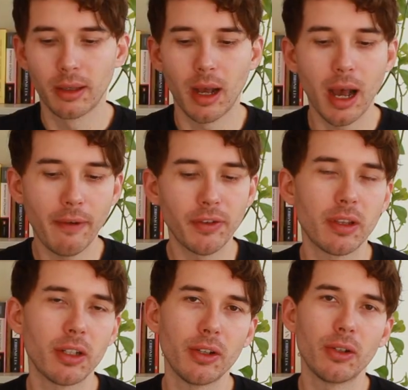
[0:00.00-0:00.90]
After
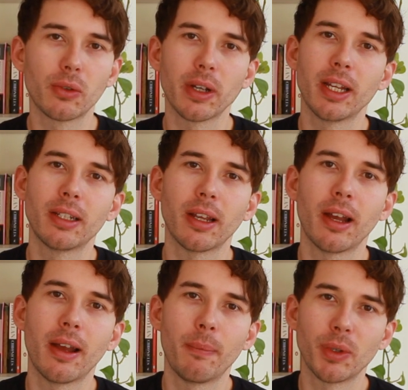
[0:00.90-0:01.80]
the doodle grid
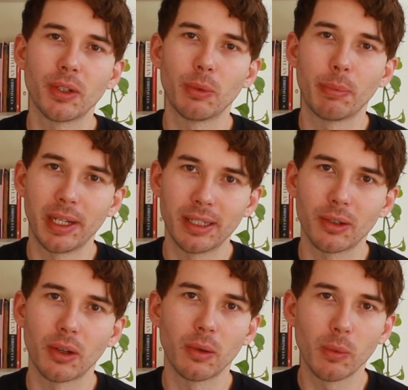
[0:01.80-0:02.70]
was all
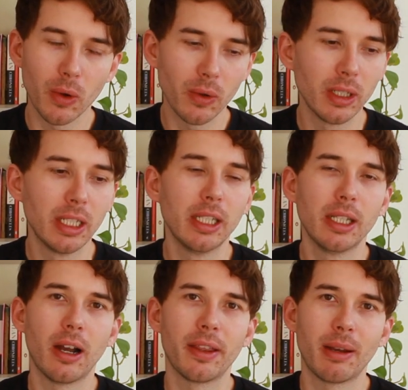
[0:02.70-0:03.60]
painted on the wall,
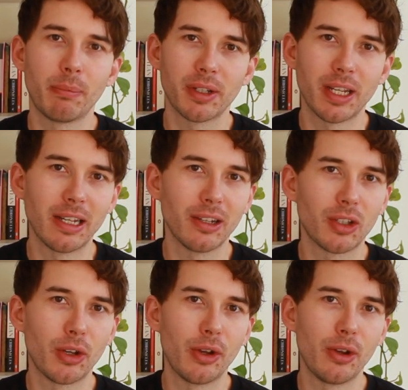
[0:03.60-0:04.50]
I then proceeded to